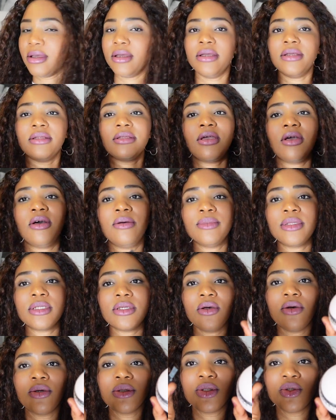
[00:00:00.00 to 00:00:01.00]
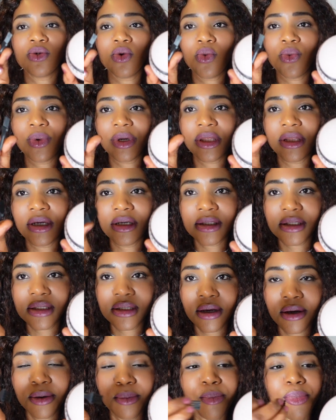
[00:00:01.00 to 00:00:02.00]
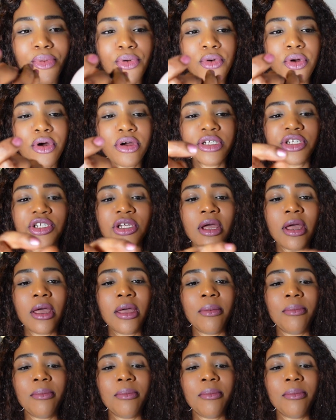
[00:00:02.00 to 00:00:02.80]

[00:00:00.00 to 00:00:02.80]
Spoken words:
it comes also with this brush,